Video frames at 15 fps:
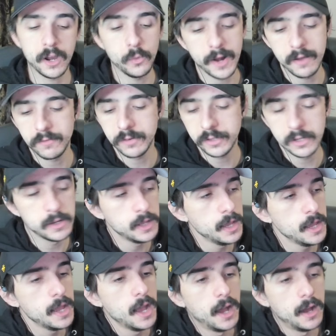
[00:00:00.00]
whatever, dude.
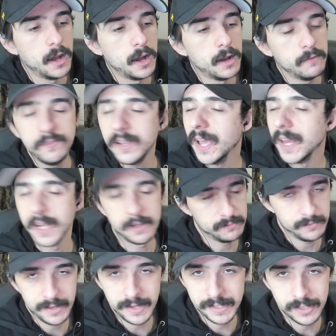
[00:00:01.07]
Uh, forget it.
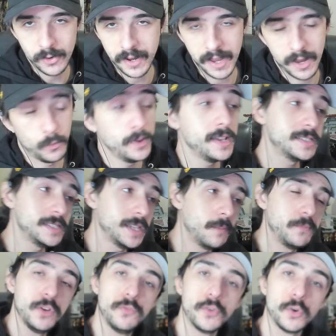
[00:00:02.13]
It's okay. We
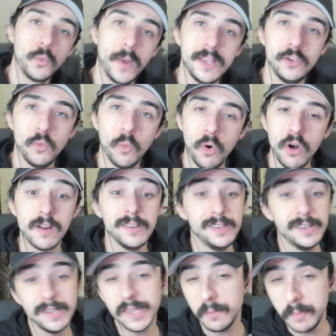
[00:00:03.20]
accept you for the way you are.
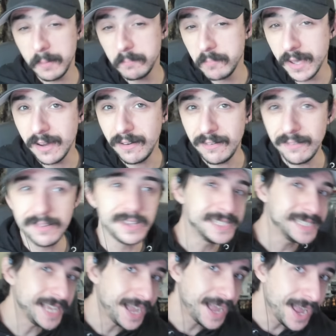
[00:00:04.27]
You're a little bit bigger.
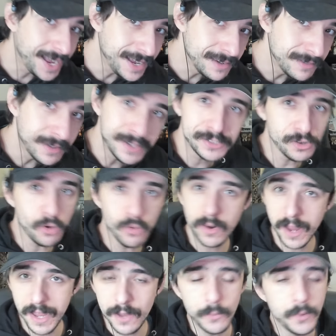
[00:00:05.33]
It's fine. It's
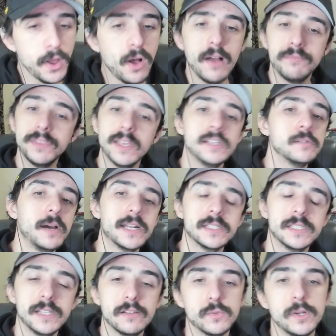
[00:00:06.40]
okay. We all have things about
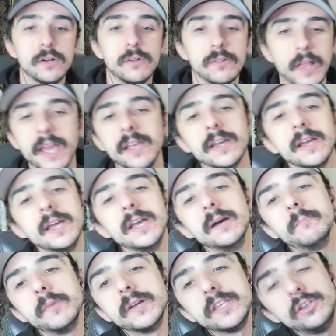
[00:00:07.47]
ourselves we don't like.
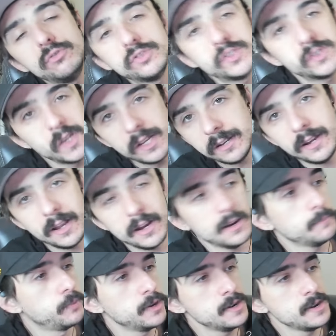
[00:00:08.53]
But you sitting there
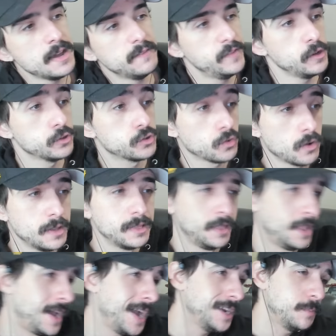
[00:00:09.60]
putting that filter on,
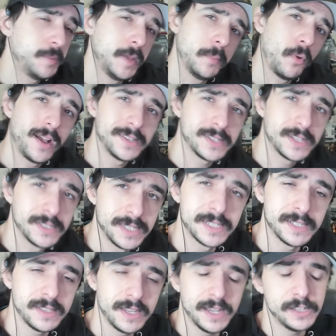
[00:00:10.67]
lying to people as
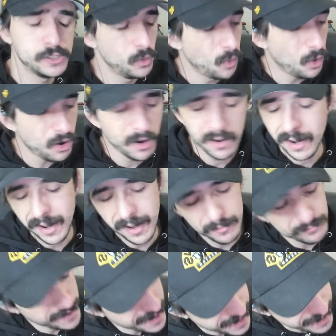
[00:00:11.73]
consistently as you are.
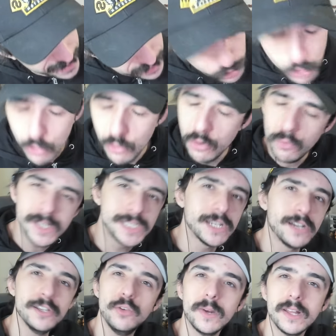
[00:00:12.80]
Come on, dude. We
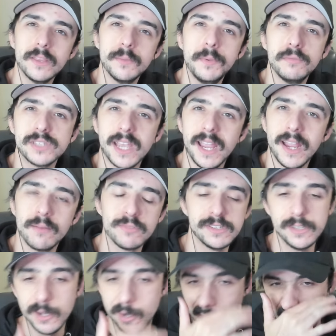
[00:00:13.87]
saw you on other people's cameras,
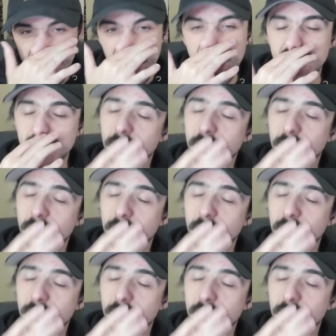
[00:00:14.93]
dude. It's